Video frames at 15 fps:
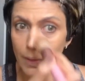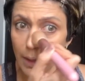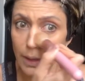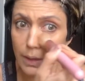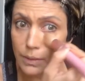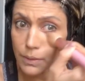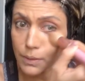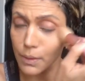There
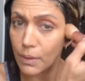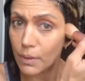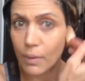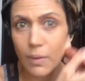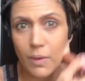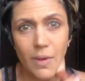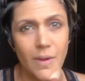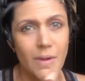you go.
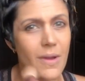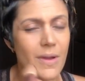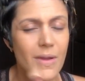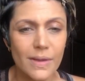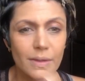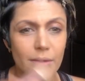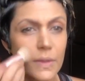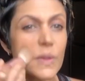
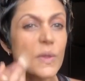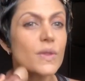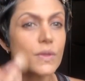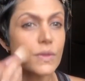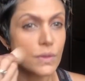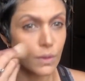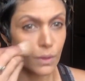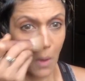
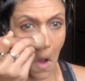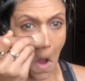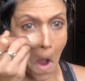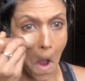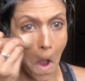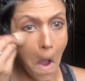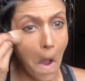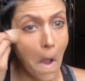So
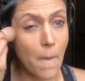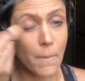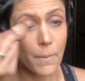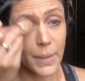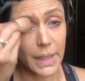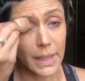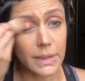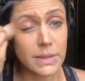
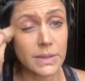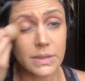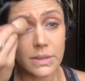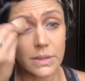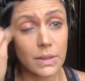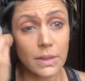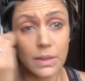base